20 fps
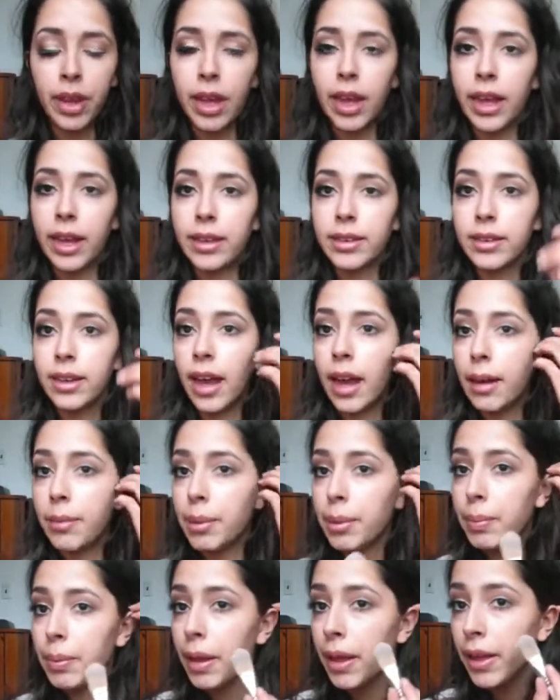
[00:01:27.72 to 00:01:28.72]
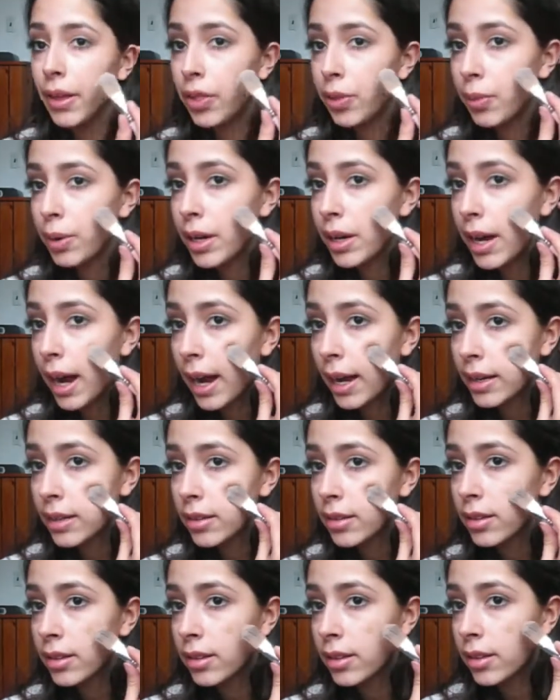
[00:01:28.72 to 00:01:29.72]
and I'm applying 3
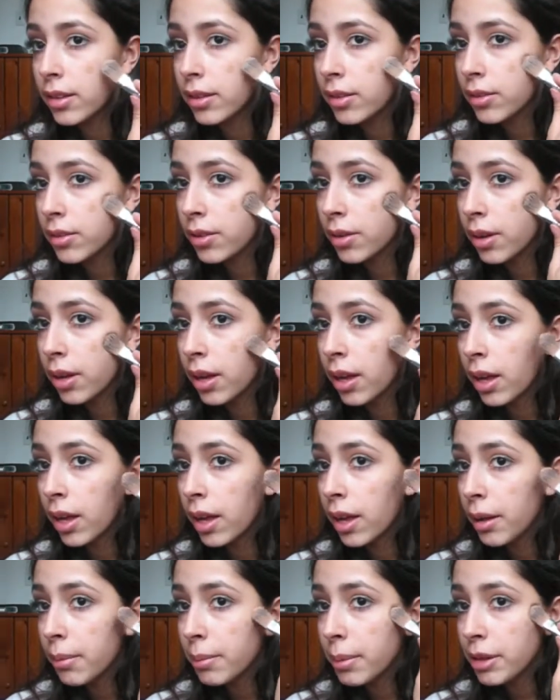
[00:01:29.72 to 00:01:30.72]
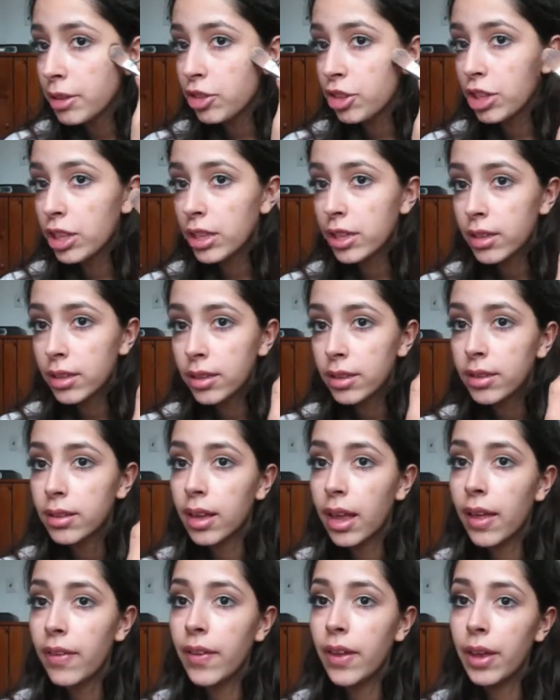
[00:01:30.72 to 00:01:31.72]
dots to my
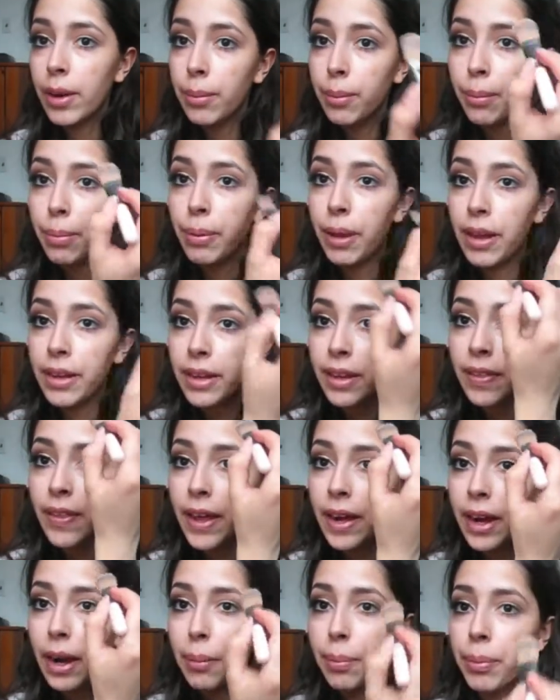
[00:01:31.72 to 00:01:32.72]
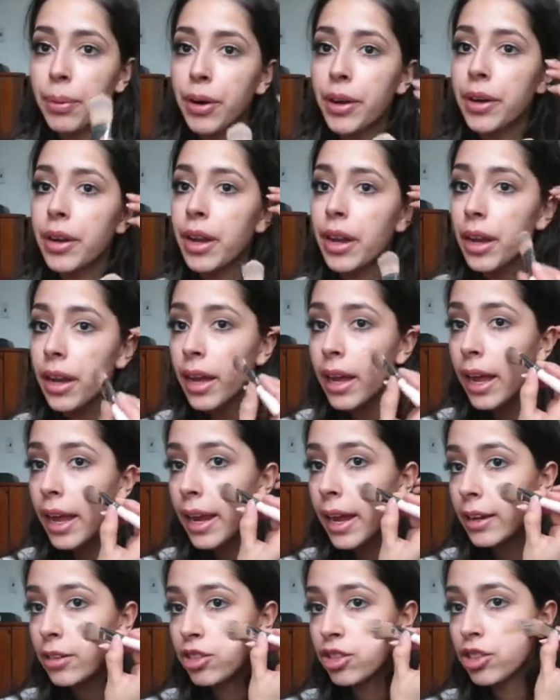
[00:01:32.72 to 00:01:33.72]
cheeks and then blending that upward.
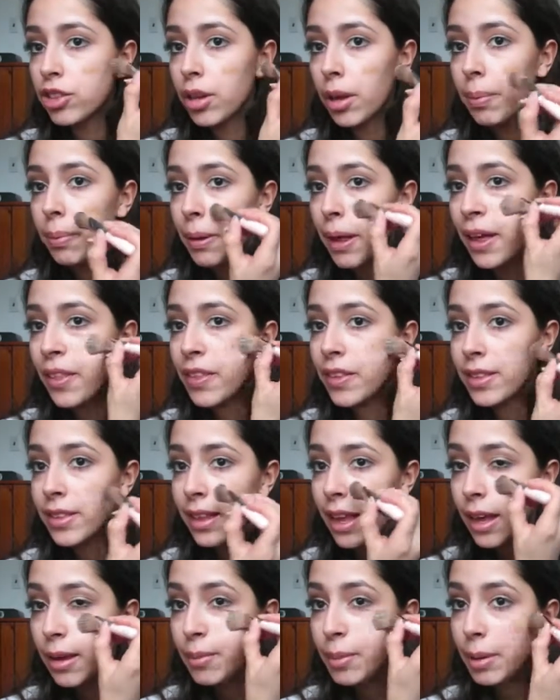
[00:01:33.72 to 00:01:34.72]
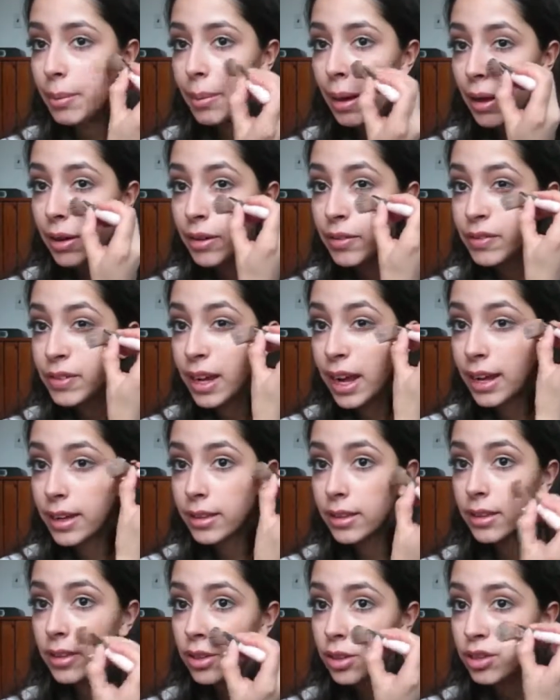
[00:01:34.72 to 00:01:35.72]
And I just apply the same amount of
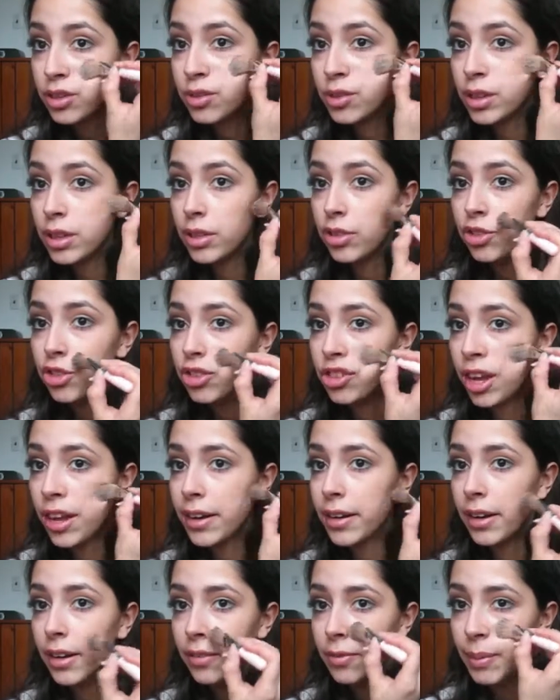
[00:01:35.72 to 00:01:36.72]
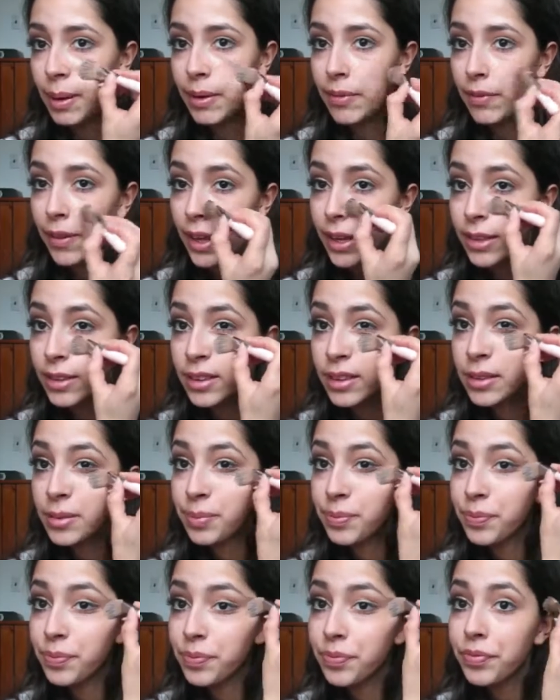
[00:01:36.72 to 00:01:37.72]
dots to each side of my
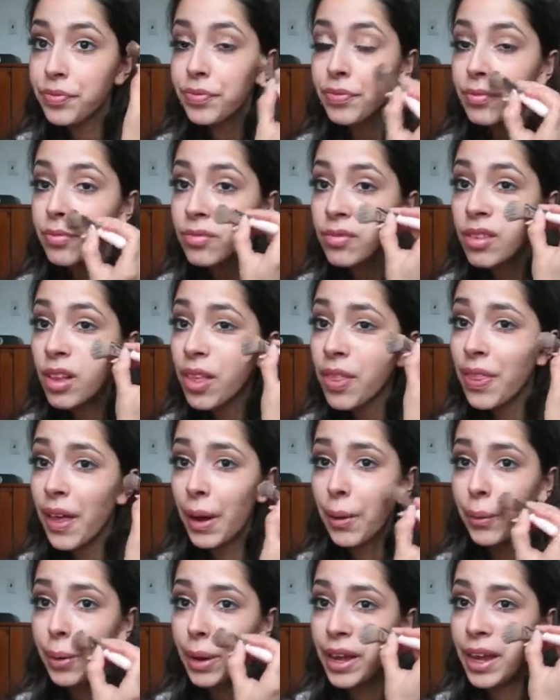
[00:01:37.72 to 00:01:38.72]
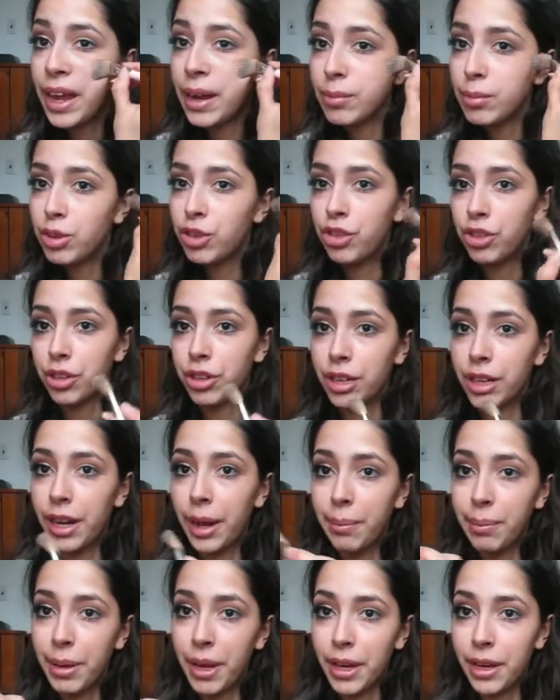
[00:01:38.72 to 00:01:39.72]
face. That way I'm ensuring
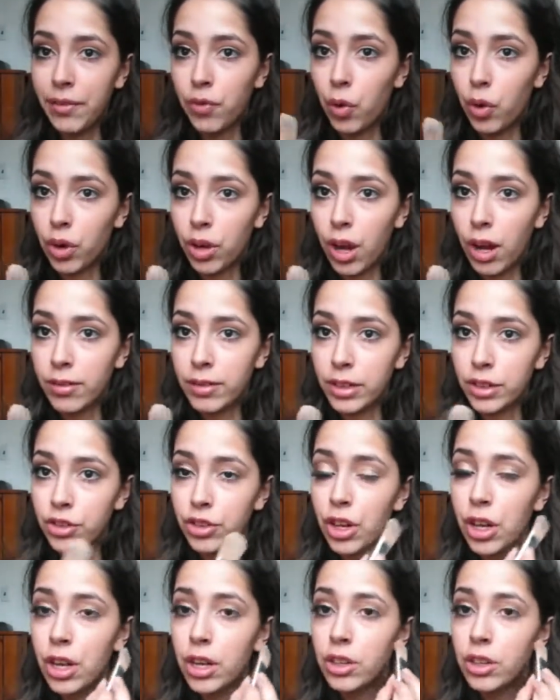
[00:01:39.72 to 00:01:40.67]
I'm getting full coverage.